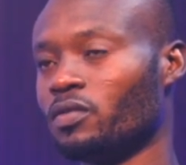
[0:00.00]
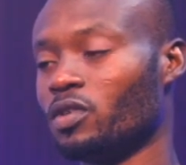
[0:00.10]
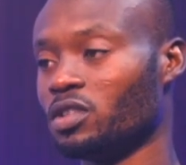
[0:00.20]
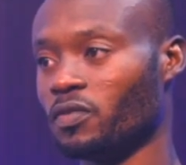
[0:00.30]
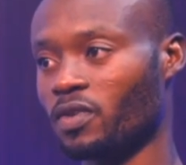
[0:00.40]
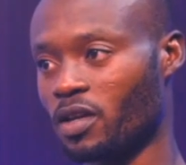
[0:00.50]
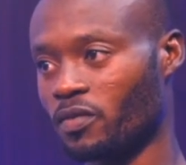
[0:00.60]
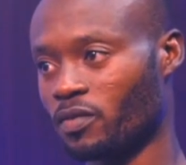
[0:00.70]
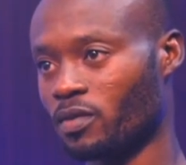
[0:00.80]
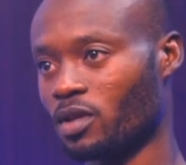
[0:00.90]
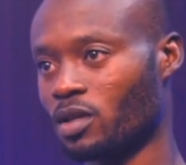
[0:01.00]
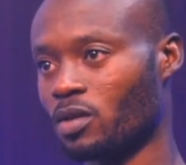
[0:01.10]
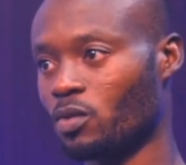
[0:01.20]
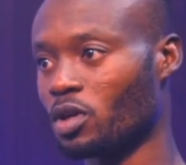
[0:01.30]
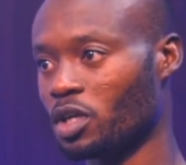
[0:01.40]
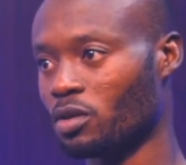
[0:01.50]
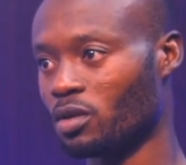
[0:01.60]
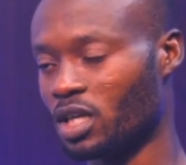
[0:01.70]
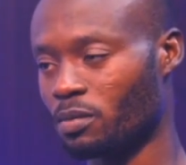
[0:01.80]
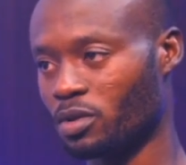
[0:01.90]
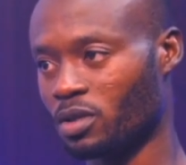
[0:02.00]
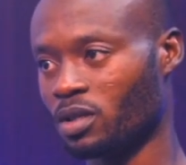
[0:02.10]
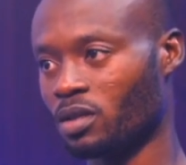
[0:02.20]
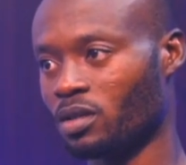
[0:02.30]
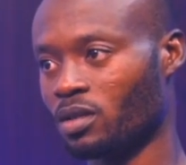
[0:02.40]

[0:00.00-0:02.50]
45 working on that building.